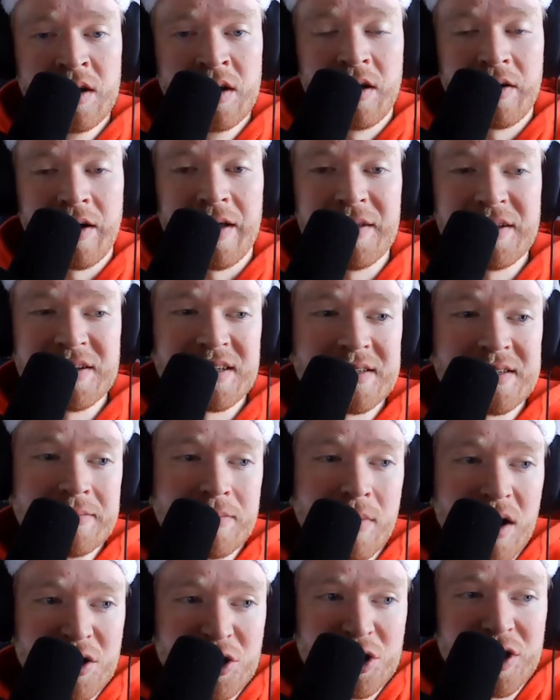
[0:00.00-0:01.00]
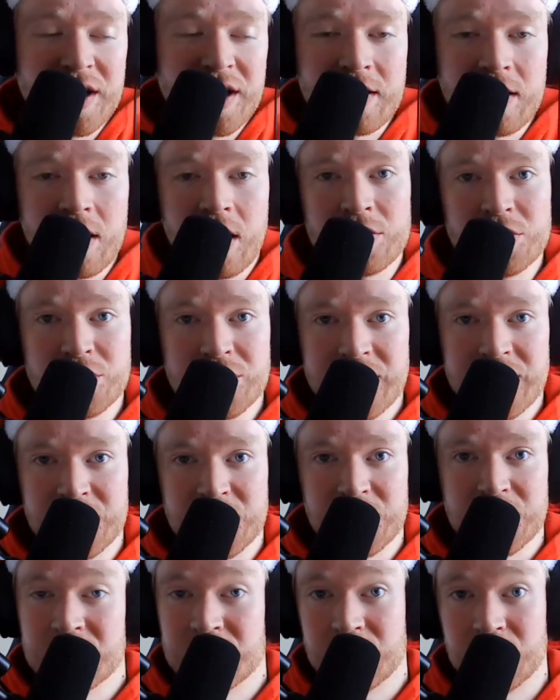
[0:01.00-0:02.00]
Okay, this is much in
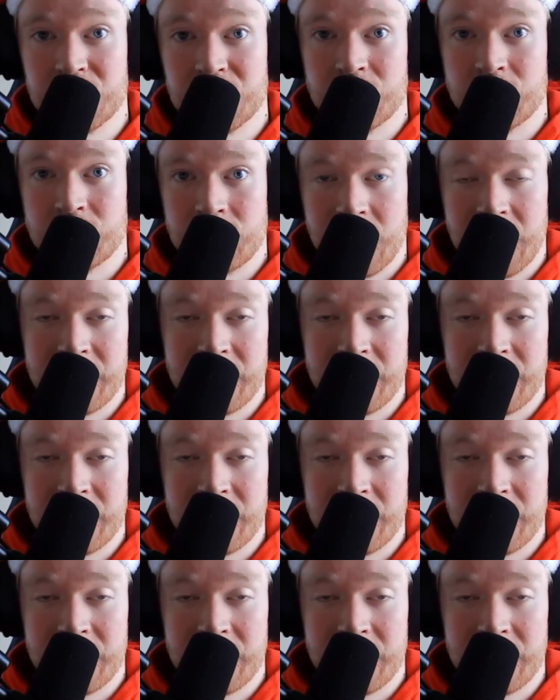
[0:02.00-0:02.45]
contradiction to,